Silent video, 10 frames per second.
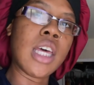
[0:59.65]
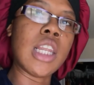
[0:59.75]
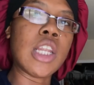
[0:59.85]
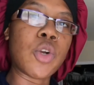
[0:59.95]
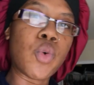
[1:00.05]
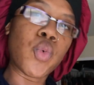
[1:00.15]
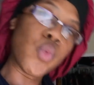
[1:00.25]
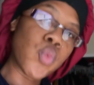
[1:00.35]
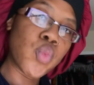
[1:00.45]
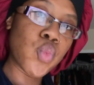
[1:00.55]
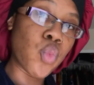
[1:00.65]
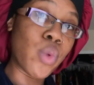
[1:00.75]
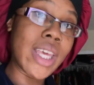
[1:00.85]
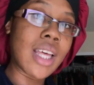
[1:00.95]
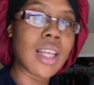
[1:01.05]
little
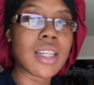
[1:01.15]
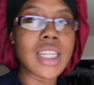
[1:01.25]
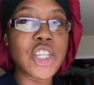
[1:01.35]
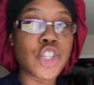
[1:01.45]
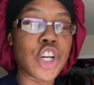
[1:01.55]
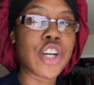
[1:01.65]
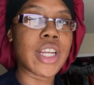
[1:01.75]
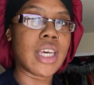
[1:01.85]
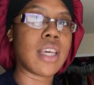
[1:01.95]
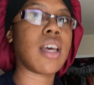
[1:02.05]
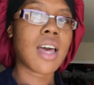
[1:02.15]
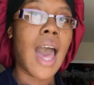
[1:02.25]
weekly journey.